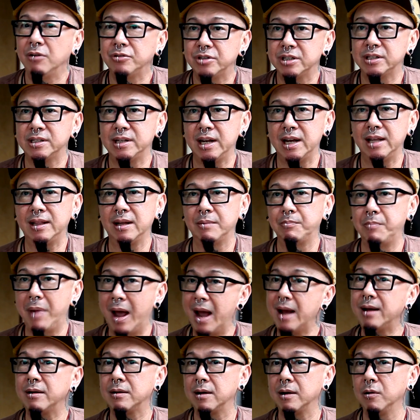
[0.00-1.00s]
to say that
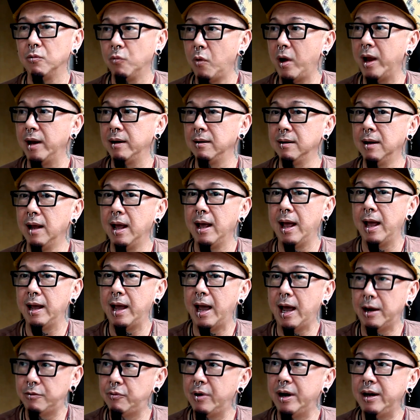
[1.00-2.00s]
back when
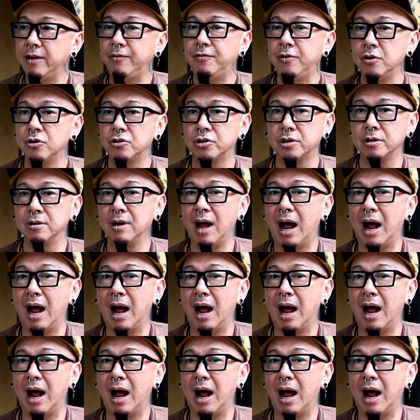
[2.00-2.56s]
at Rediffusion,